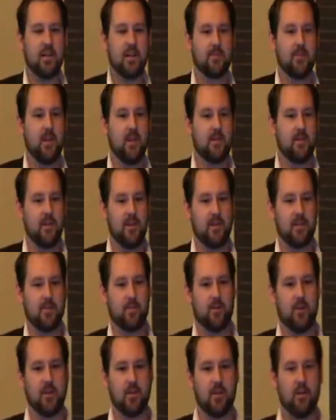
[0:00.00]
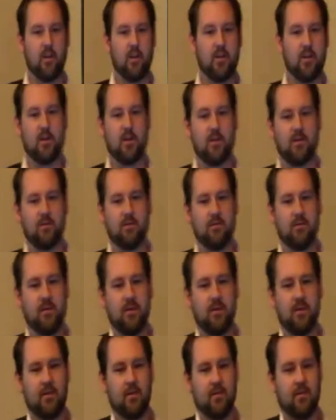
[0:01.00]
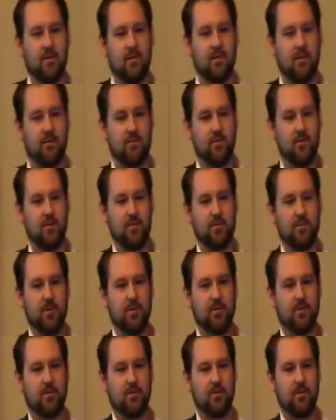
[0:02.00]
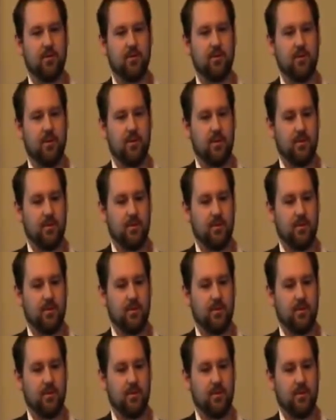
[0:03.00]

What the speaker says: exponentially as the project lifecycle moves through.